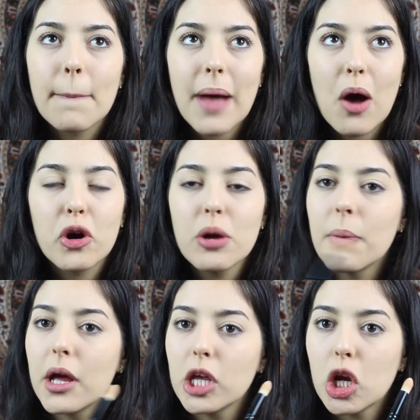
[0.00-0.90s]
powder,
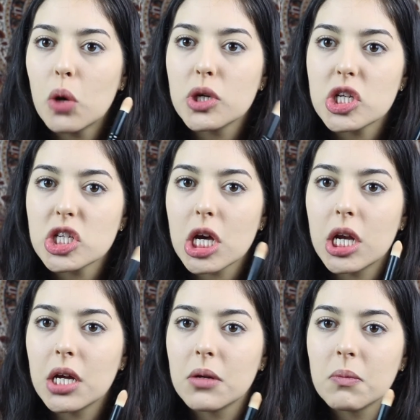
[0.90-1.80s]
but you know, we're just
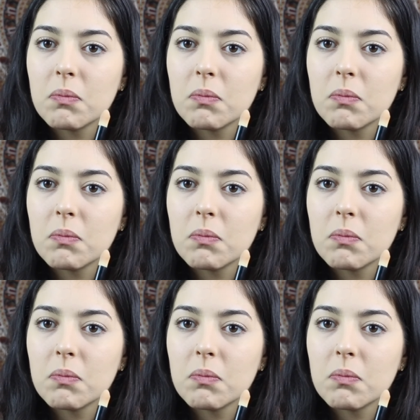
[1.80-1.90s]
gonna